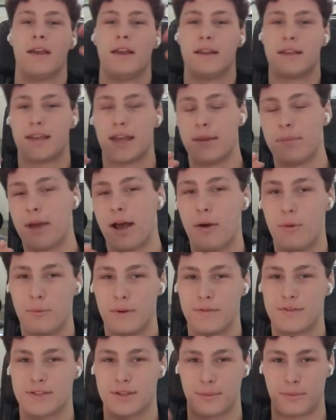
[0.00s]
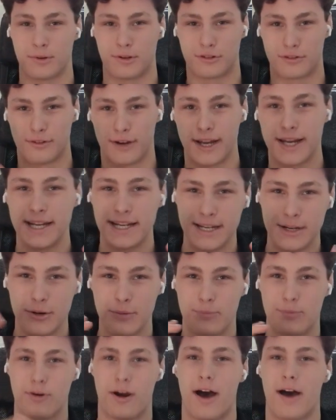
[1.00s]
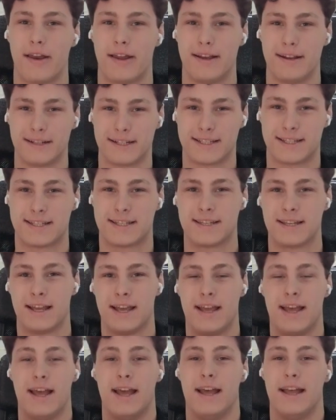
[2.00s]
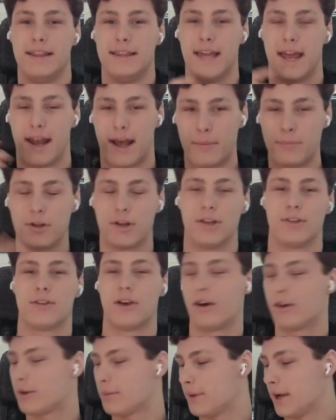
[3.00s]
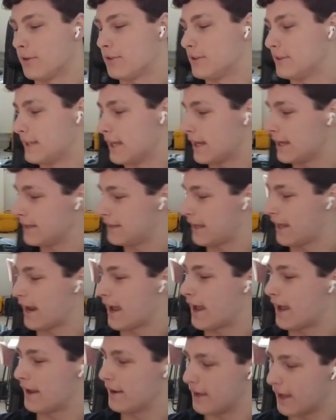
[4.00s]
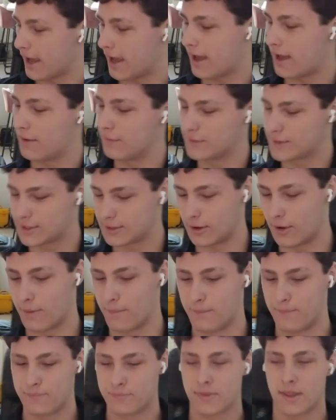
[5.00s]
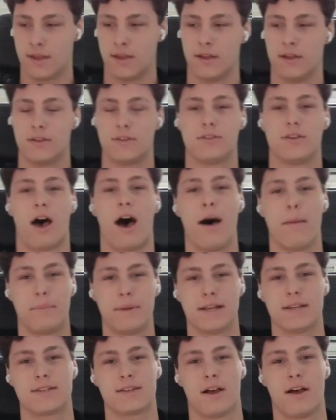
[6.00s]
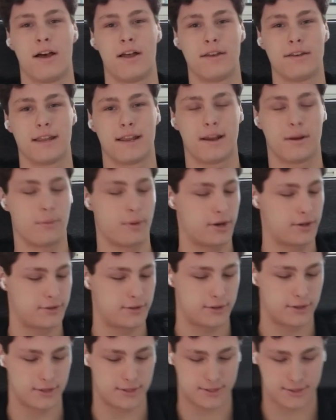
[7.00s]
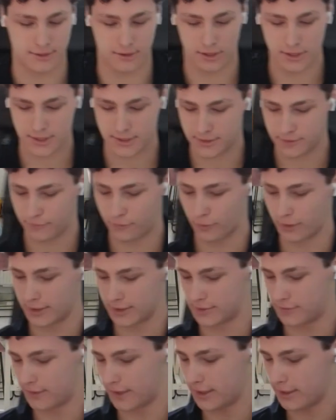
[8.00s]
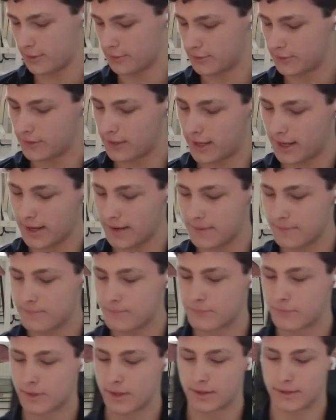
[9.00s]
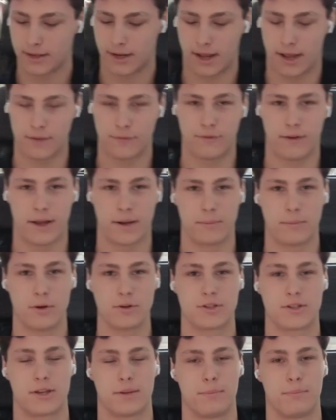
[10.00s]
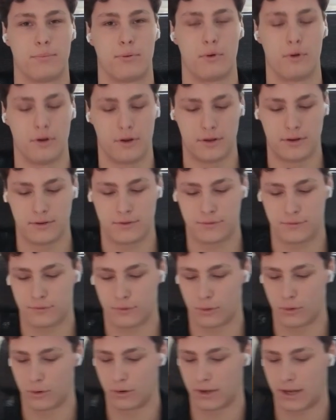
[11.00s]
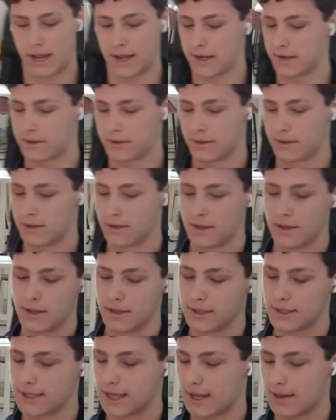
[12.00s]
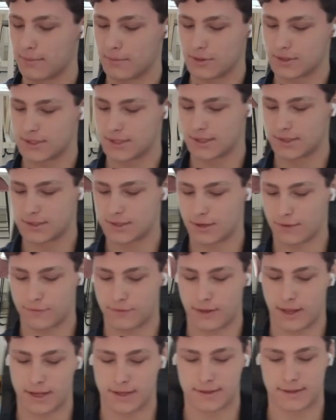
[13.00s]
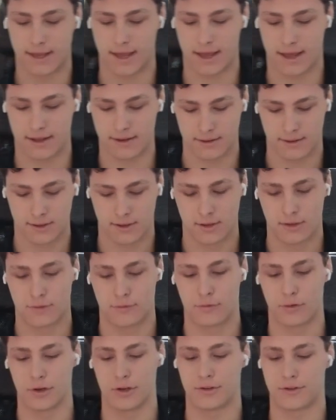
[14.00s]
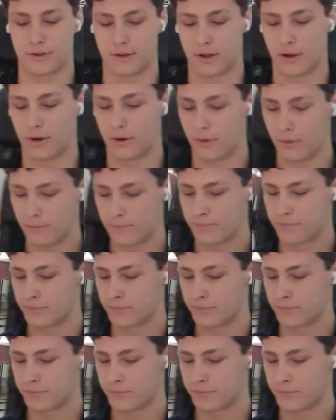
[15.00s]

came out with some great new products that I'm gonna talk about today. That I have some topics on that I wanted to discuss for this video today that I find most important for like gamers and stuff like that for you to know.